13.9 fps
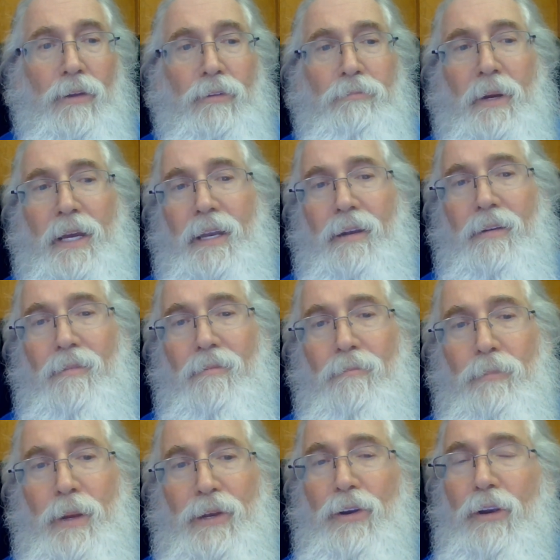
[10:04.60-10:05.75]
But
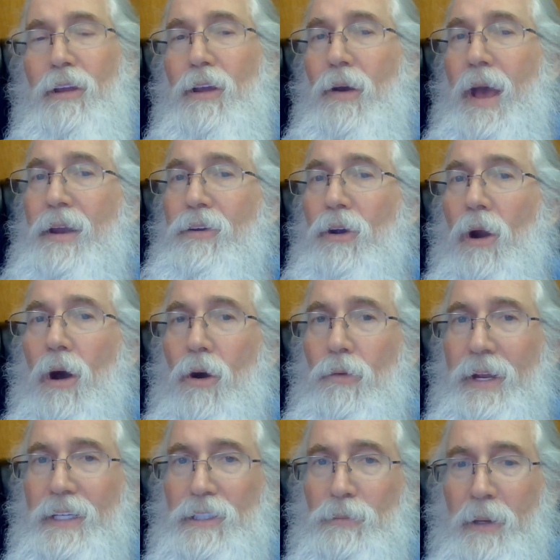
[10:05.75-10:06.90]
be sure you add your
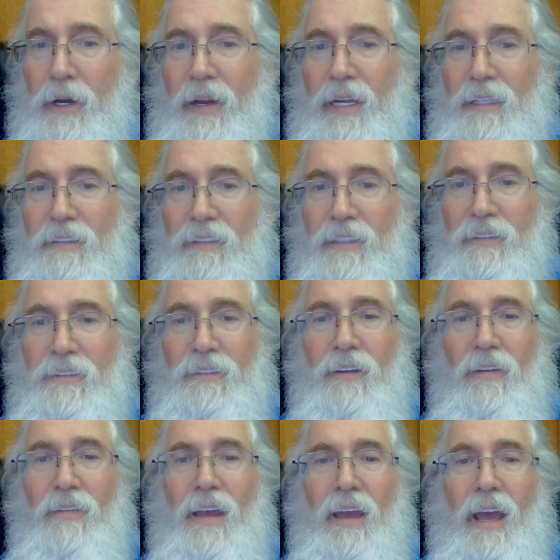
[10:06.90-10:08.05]
own experiences
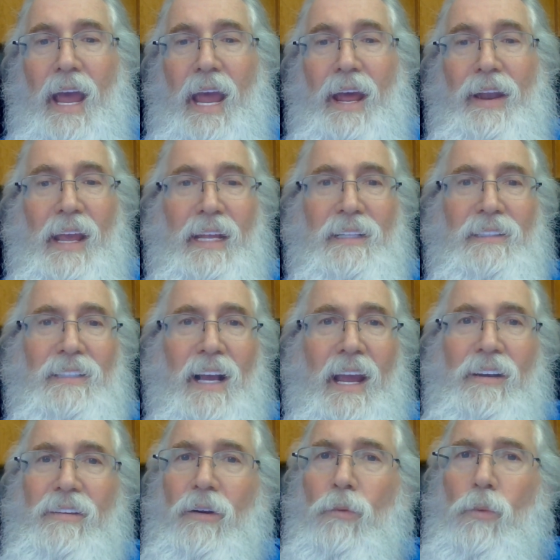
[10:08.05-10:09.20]
and
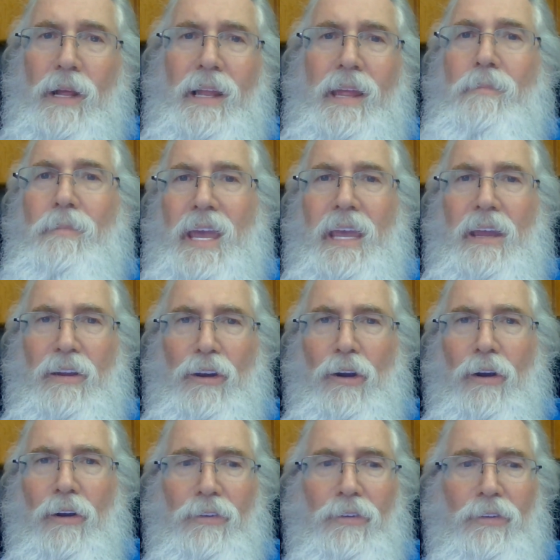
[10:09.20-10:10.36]
insight to really make it
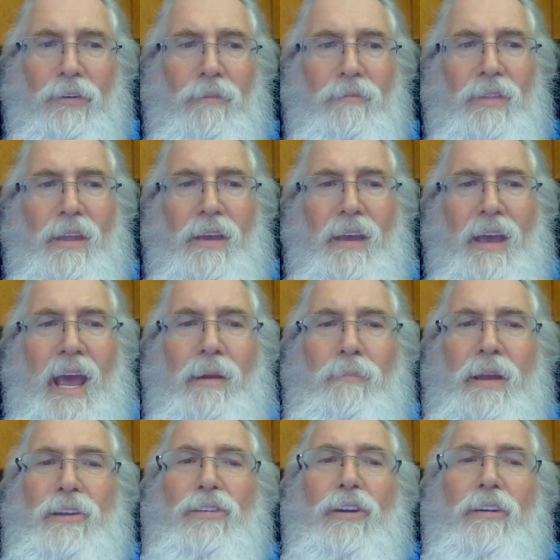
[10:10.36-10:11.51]
yours. And
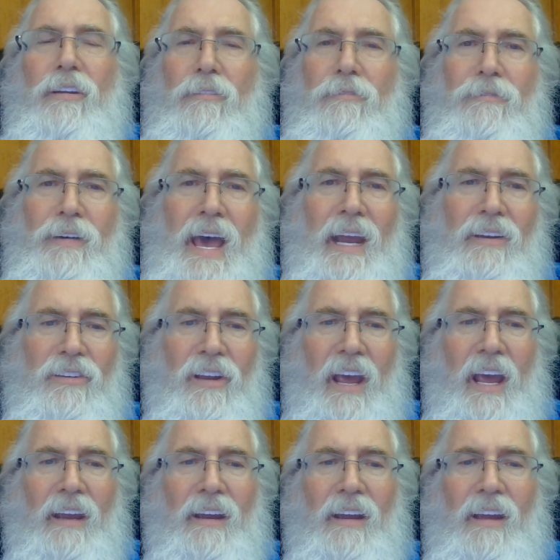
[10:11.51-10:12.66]
be sure to fact
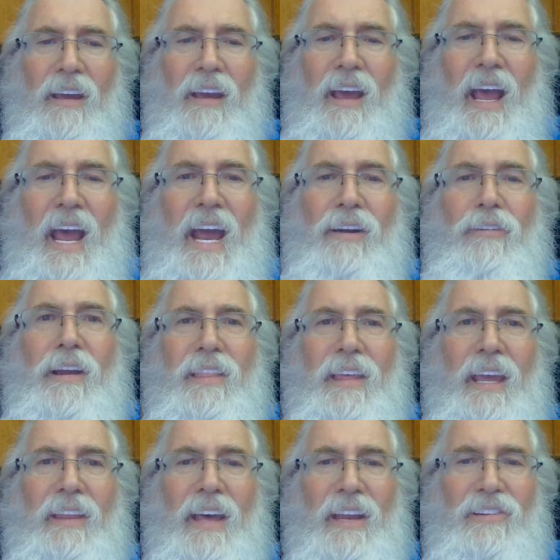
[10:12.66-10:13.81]
check
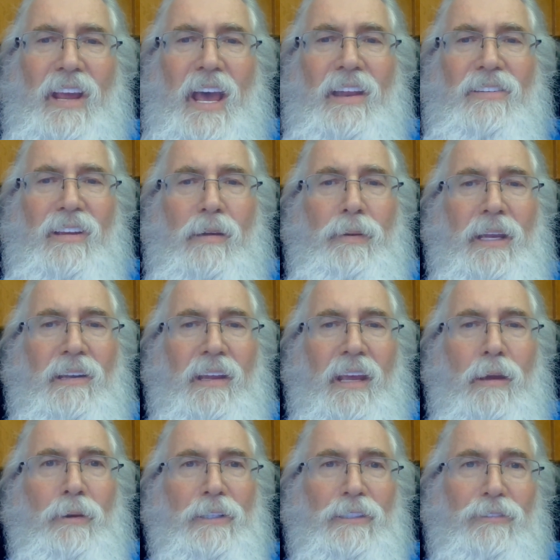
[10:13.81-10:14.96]
everything that
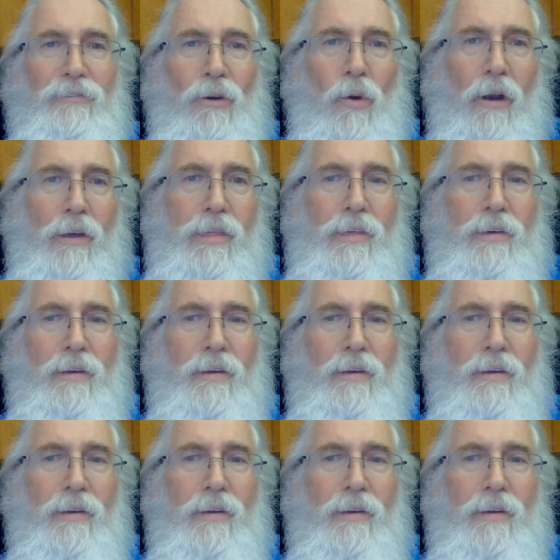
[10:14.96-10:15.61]
ChatGPT puts forth